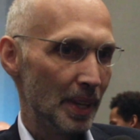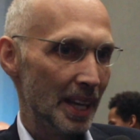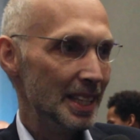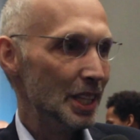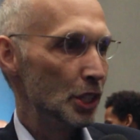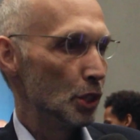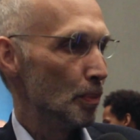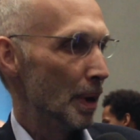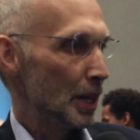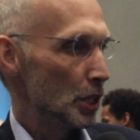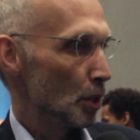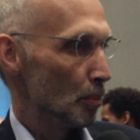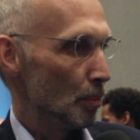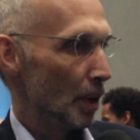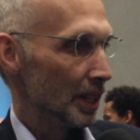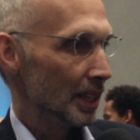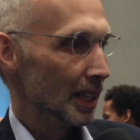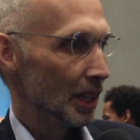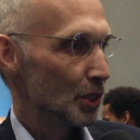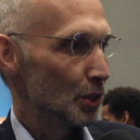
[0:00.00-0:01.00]
they need to make some
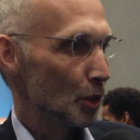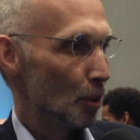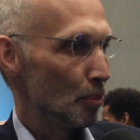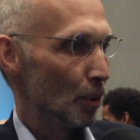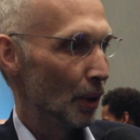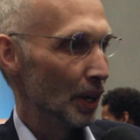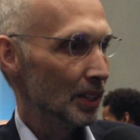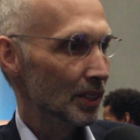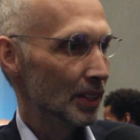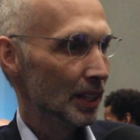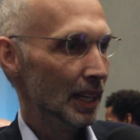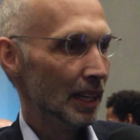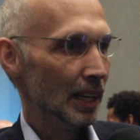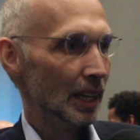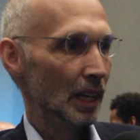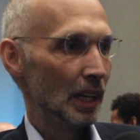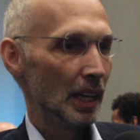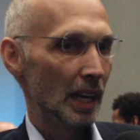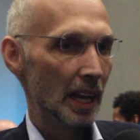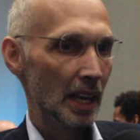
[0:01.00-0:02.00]
money at some point.
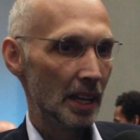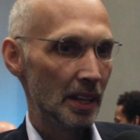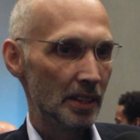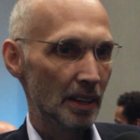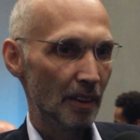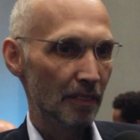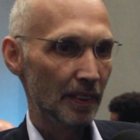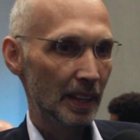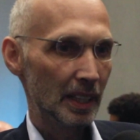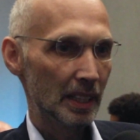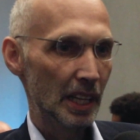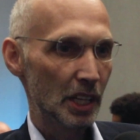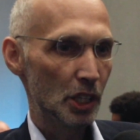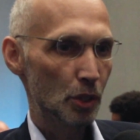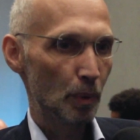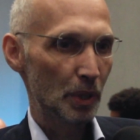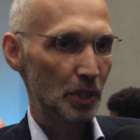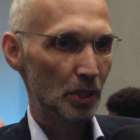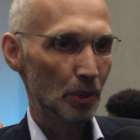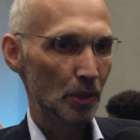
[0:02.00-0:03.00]
And I think that
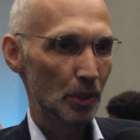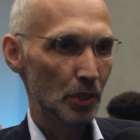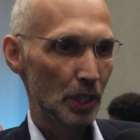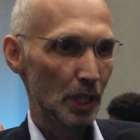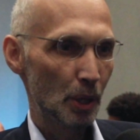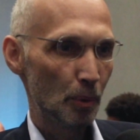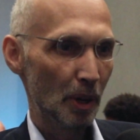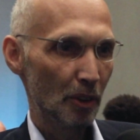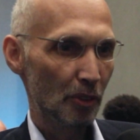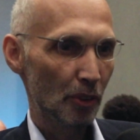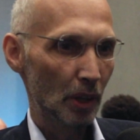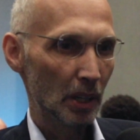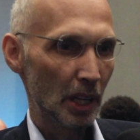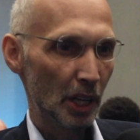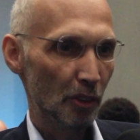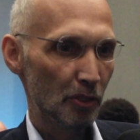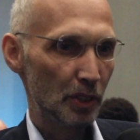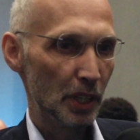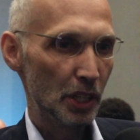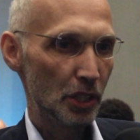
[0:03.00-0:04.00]
is what you see with a
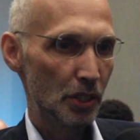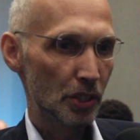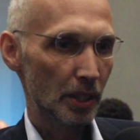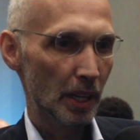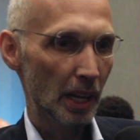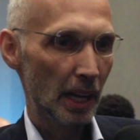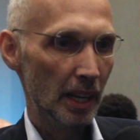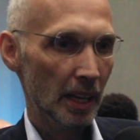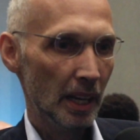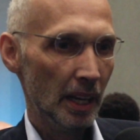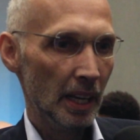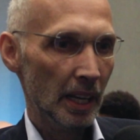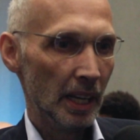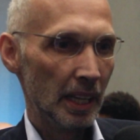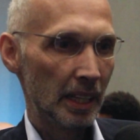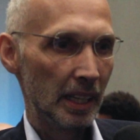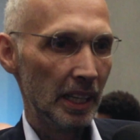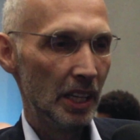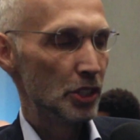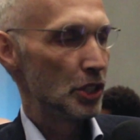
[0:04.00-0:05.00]
lot of these uh,
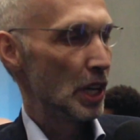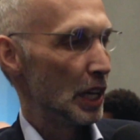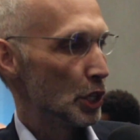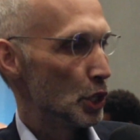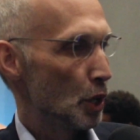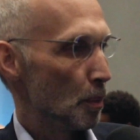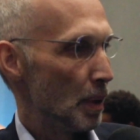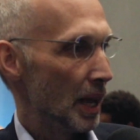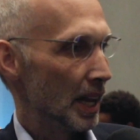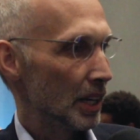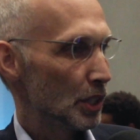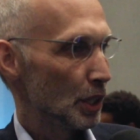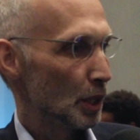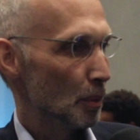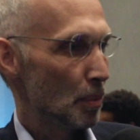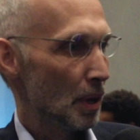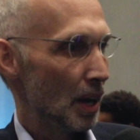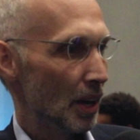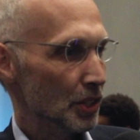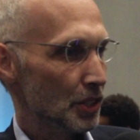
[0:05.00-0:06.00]
key challenger banks in
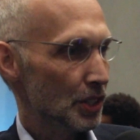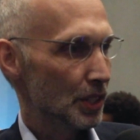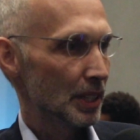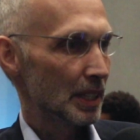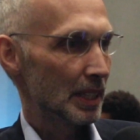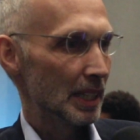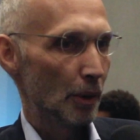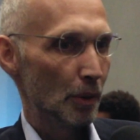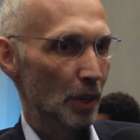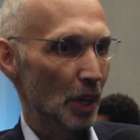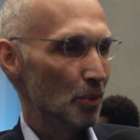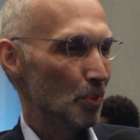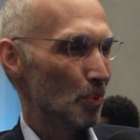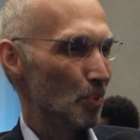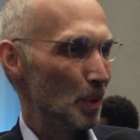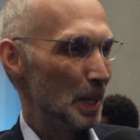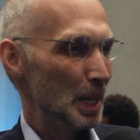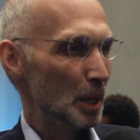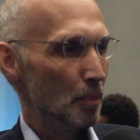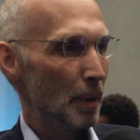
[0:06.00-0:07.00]
the past. They were not
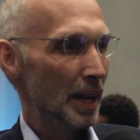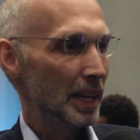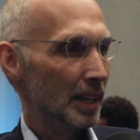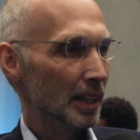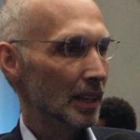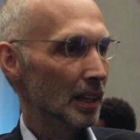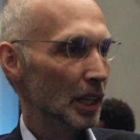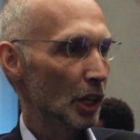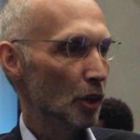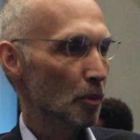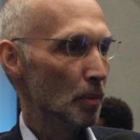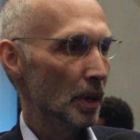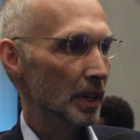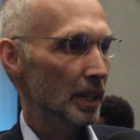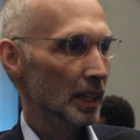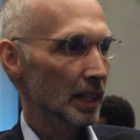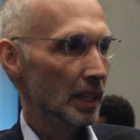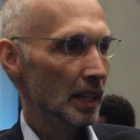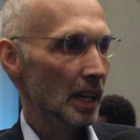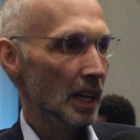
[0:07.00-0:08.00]
really making a lot of
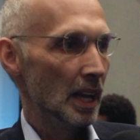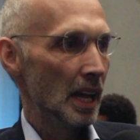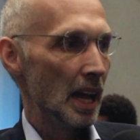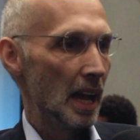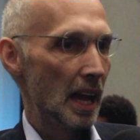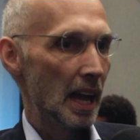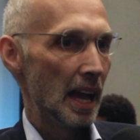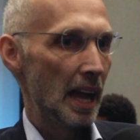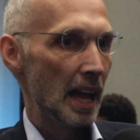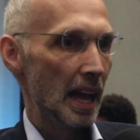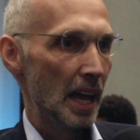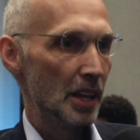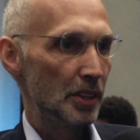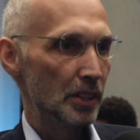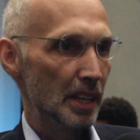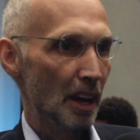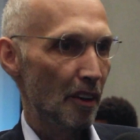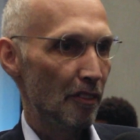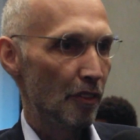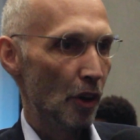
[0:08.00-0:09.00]
money and
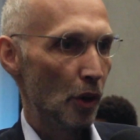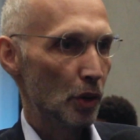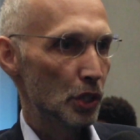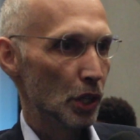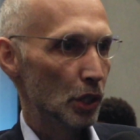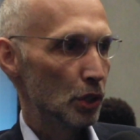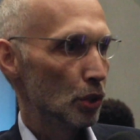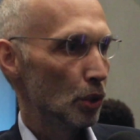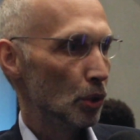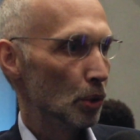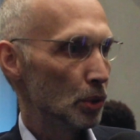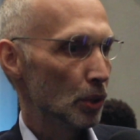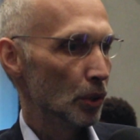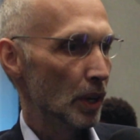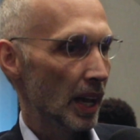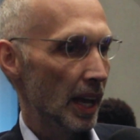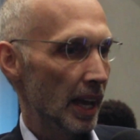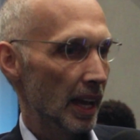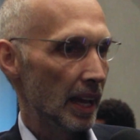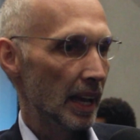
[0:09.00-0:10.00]
they're now focusing to, to